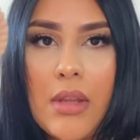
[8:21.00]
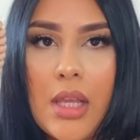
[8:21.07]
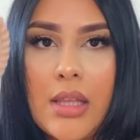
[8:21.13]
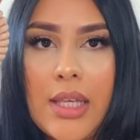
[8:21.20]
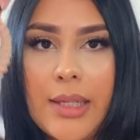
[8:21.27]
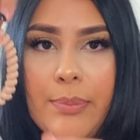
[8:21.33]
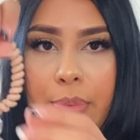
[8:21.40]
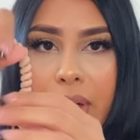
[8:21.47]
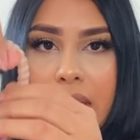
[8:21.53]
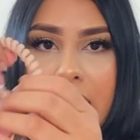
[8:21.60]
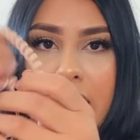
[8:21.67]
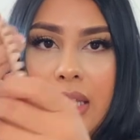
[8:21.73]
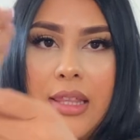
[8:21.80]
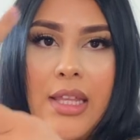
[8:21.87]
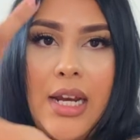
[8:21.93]
like
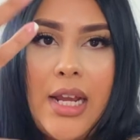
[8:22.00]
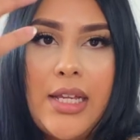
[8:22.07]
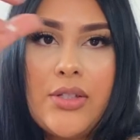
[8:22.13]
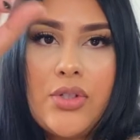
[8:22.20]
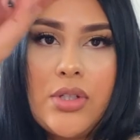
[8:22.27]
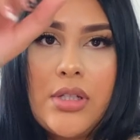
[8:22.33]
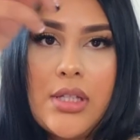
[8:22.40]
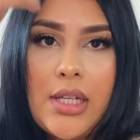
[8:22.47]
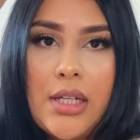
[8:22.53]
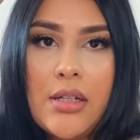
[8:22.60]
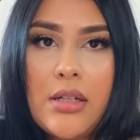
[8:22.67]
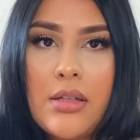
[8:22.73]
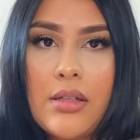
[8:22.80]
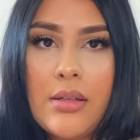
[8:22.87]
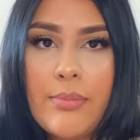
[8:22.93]
bracelet that I just like
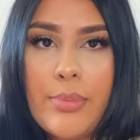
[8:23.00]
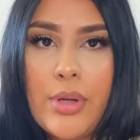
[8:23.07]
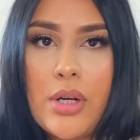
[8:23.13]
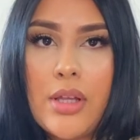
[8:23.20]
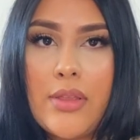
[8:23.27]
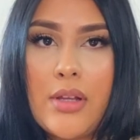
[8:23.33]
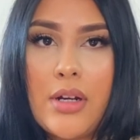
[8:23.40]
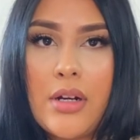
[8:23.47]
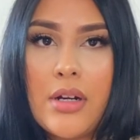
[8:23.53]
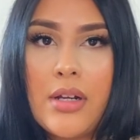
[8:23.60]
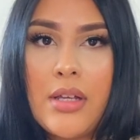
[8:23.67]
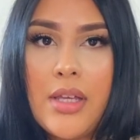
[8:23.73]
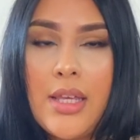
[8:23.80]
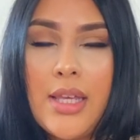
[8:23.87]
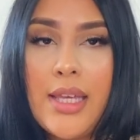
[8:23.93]
put on there
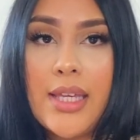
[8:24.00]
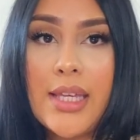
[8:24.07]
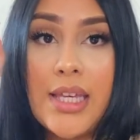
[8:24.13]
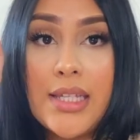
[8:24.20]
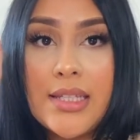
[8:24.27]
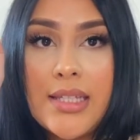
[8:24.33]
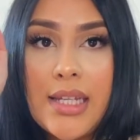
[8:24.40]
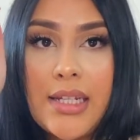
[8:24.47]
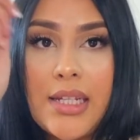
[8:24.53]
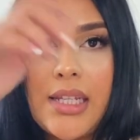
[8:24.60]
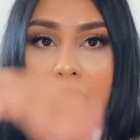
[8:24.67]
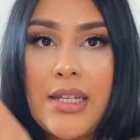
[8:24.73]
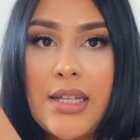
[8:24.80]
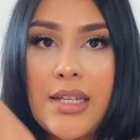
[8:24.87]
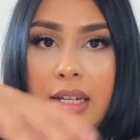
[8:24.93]
in case I
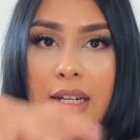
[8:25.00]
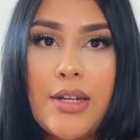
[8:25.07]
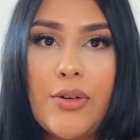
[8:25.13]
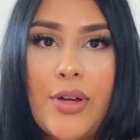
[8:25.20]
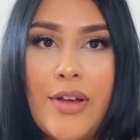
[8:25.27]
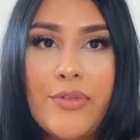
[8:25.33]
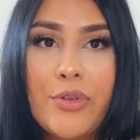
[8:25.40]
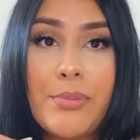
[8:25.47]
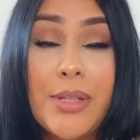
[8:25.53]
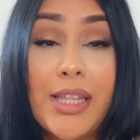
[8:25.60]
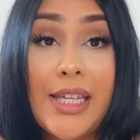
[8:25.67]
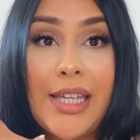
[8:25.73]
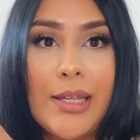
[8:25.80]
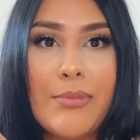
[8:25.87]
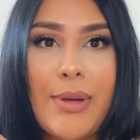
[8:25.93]
need it and I don't have to be
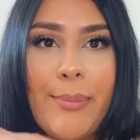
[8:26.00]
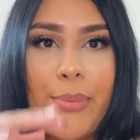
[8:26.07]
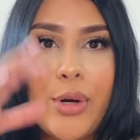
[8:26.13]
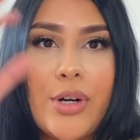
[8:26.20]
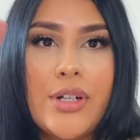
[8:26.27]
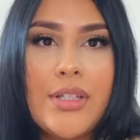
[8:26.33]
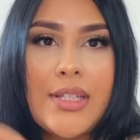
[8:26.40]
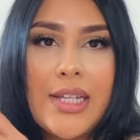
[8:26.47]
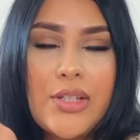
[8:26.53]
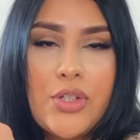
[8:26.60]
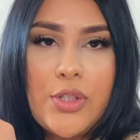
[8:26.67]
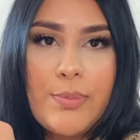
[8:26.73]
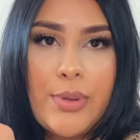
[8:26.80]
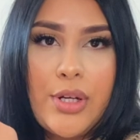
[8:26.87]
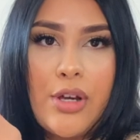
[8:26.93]
like in my purse. I
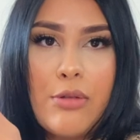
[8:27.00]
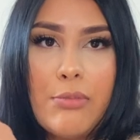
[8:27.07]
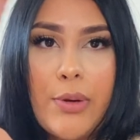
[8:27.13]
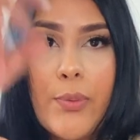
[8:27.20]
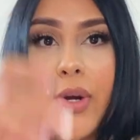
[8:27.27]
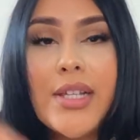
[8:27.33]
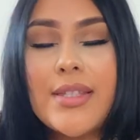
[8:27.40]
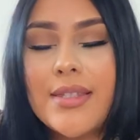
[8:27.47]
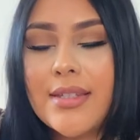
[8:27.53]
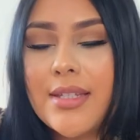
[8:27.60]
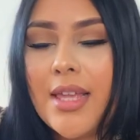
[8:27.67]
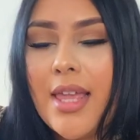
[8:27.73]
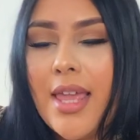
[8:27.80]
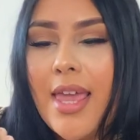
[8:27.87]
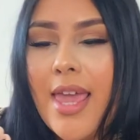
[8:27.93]
just put it on my wrist
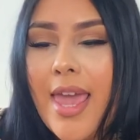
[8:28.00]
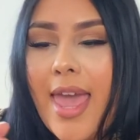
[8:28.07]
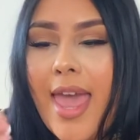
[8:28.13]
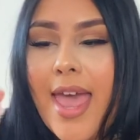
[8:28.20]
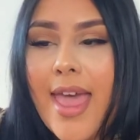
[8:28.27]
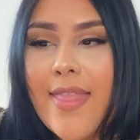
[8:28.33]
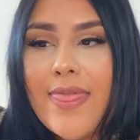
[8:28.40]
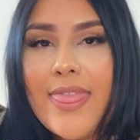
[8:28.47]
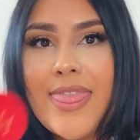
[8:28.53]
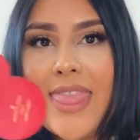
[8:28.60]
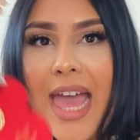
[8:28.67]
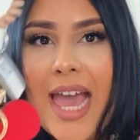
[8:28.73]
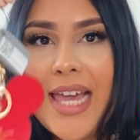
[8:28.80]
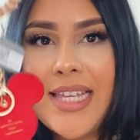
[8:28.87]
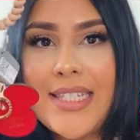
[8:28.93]
and
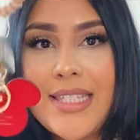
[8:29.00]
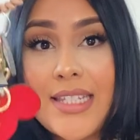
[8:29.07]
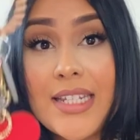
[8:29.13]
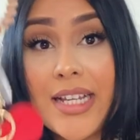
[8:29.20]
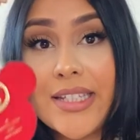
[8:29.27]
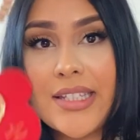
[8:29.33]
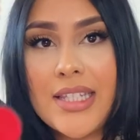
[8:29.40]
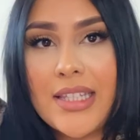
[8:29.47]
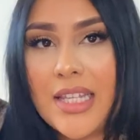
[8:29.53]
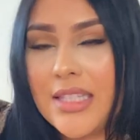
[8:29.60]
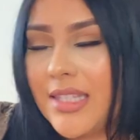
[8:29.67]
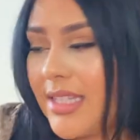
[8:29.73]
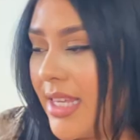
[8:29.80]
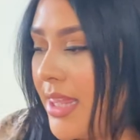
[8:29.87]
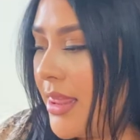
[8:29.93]
that is the next thing
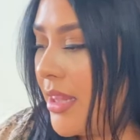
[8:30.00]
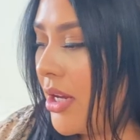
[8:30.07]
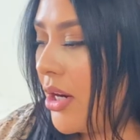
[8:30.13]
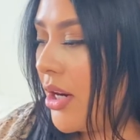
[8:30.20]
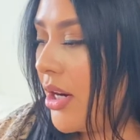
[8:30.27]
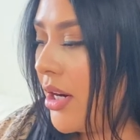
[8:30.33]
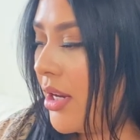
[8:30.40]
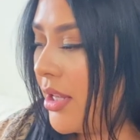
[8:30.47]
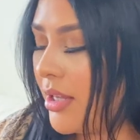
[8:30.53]
that's in there.